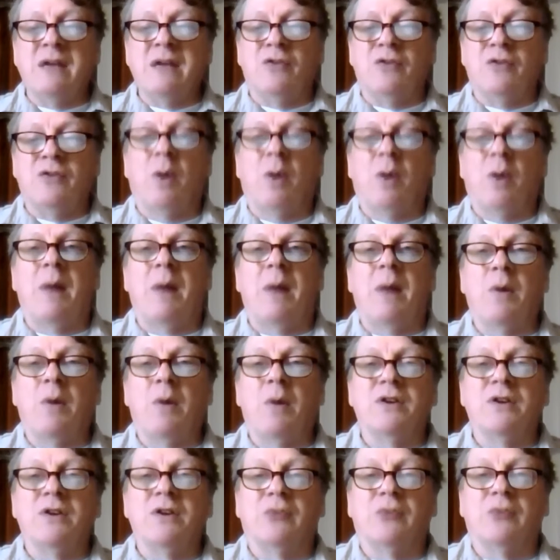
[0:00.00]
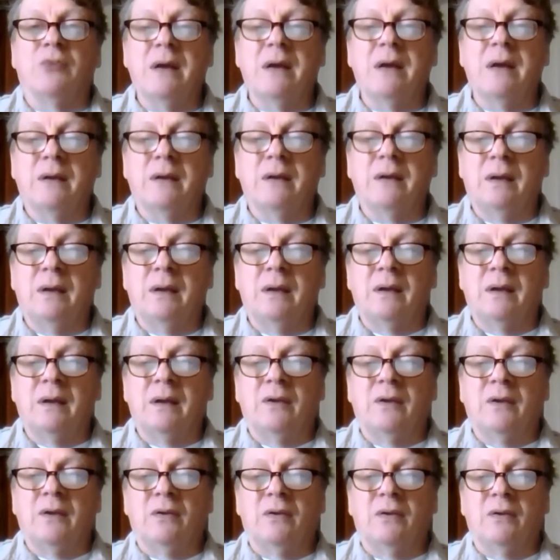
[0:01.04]
know about mortgages, right?
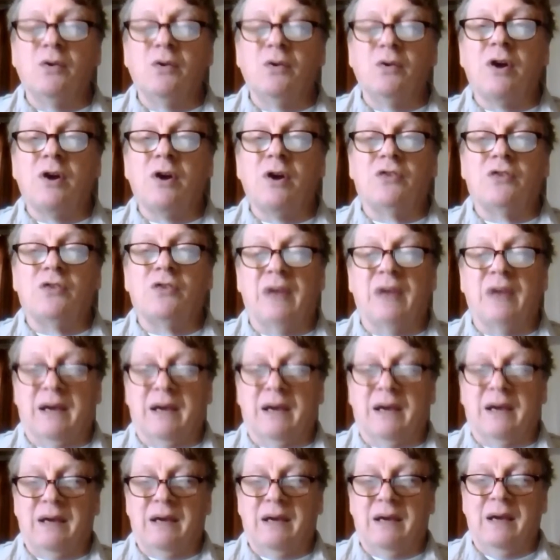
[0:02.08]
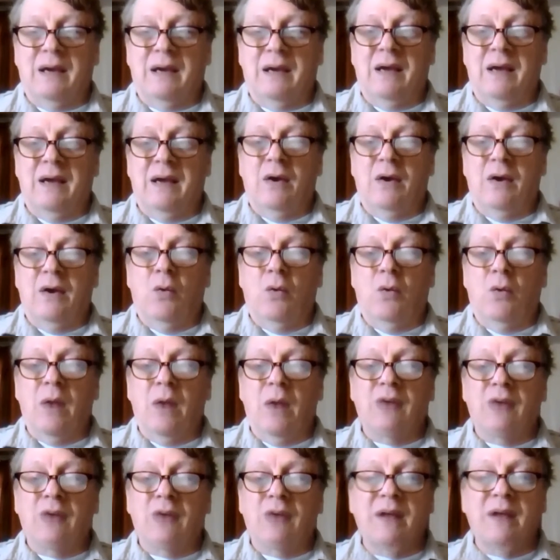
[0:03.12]
New York slick. Well,
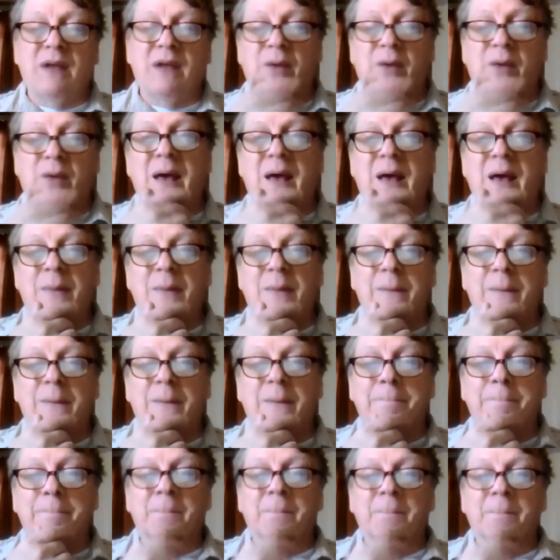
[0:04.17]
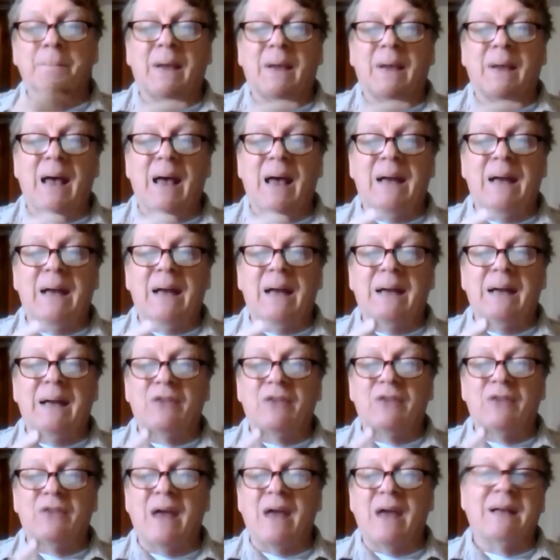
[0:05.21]
I'll tell you what happened, and
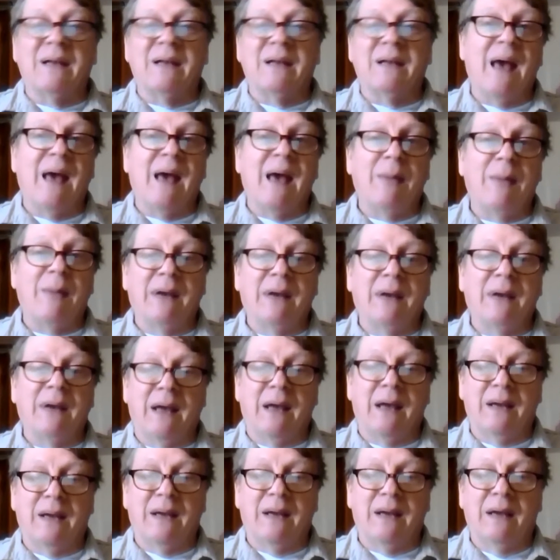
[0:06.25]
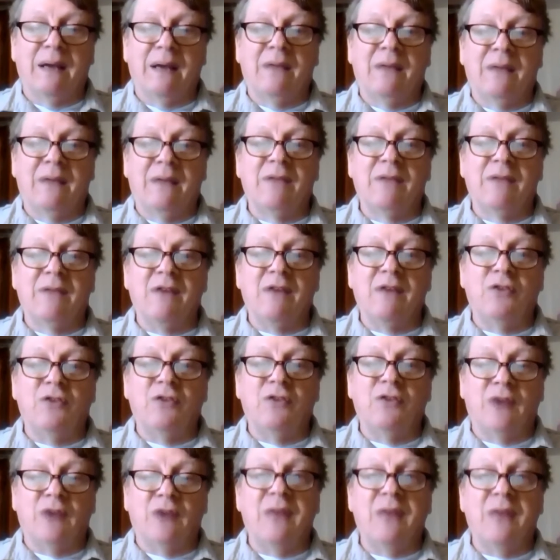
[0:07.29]
is likely to happen again. The
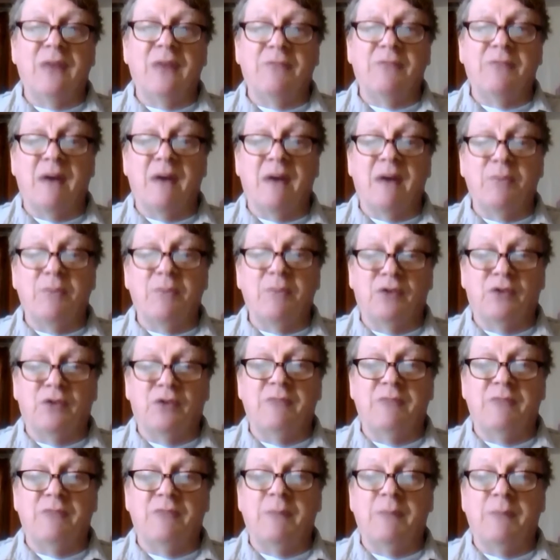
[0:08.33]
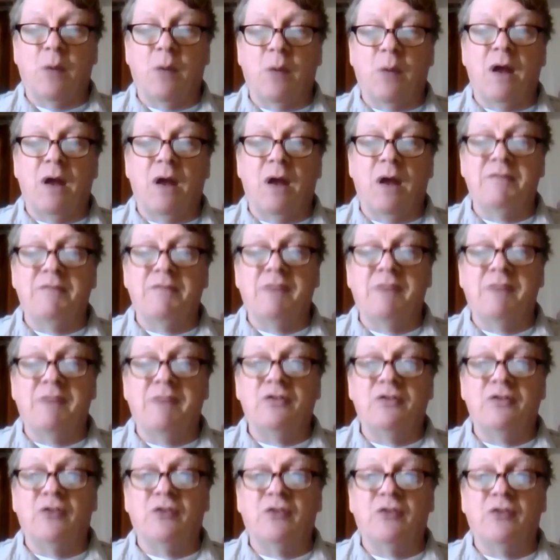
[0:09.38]
investors got their five percent from the well-off
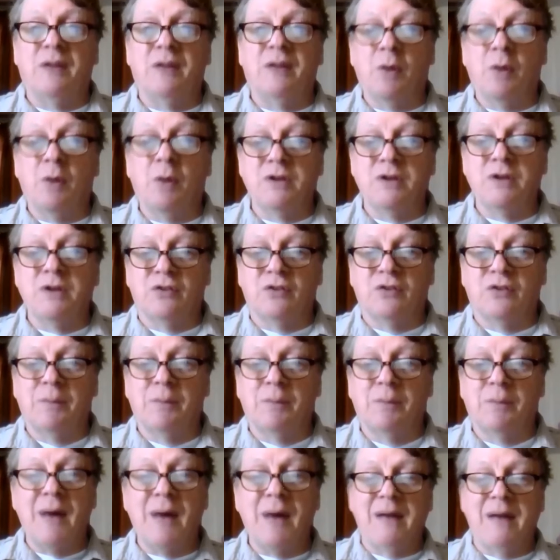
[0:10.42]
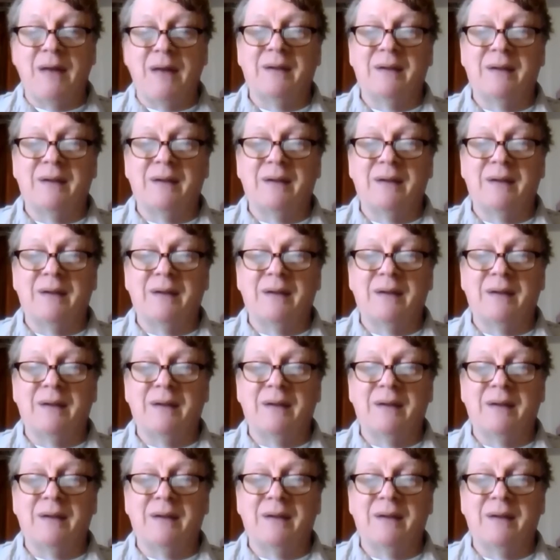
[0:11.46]
investors on their mortgages. But,